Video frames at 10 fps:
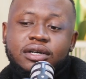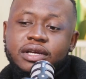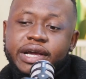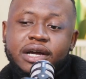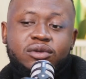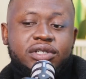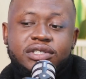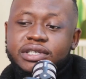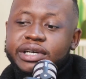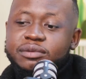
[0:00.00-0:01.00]

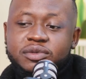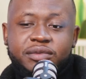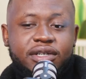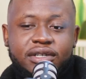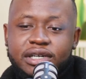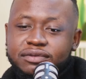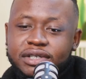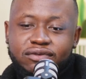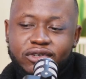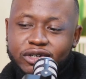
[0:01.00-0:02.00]
countless times, man.
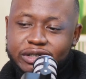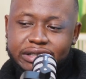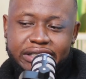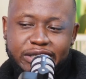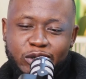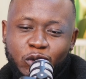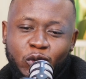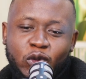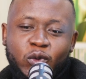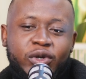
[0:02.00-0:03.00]
I've gone
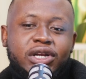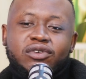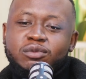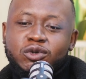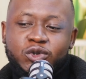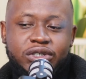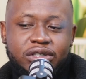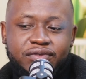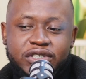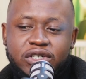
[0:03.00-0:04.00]
through enough
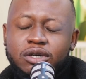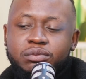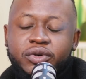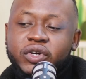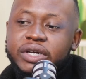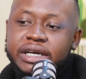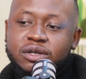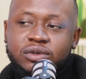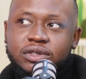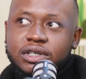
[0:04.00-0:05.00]
motions. If it's not
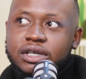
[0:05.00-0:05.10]
burnout,